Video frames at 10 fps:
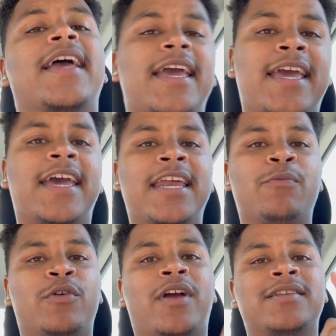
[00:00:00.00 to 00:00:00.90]
And
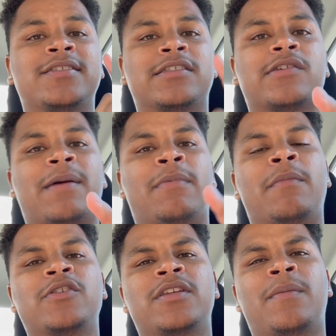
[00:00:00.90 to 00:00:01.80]
when you guys hit subscribe button,
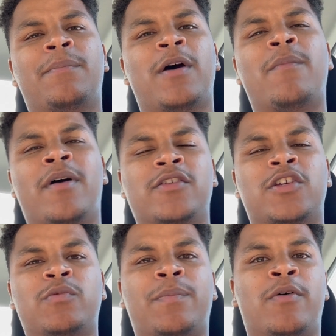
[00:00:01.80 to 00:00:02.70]
make sure you hit the bell button so you know
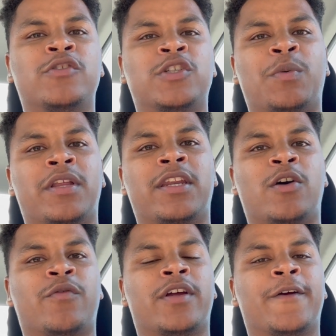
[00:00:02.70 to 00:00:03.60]
we post a new lady
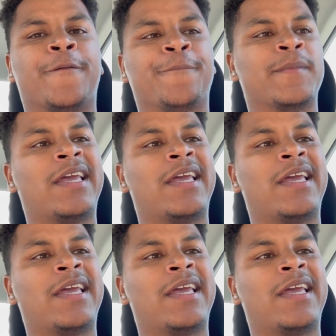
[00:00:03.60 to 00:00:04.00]
over here.